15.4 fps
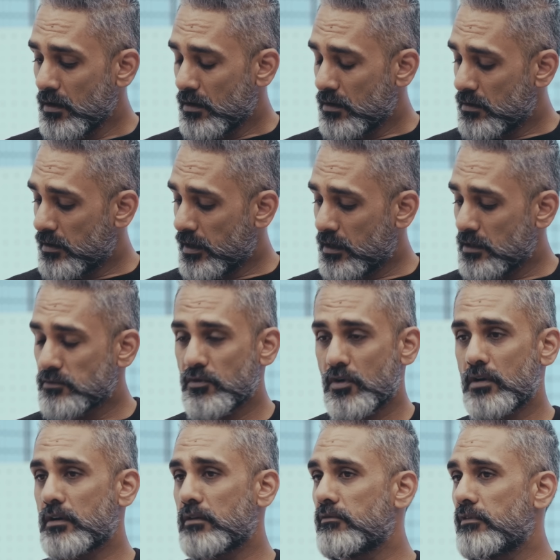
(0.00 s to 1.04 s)

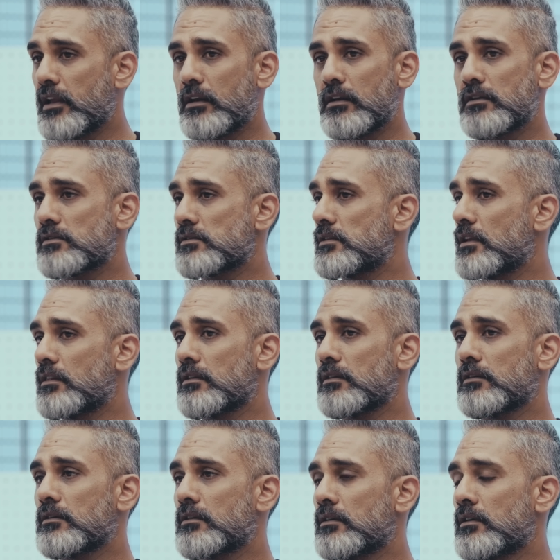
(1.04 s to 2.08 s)
NS400 variants, then
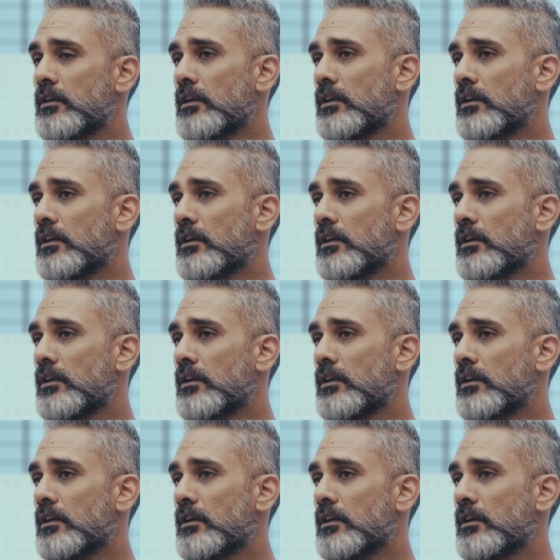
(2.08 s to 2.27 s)
the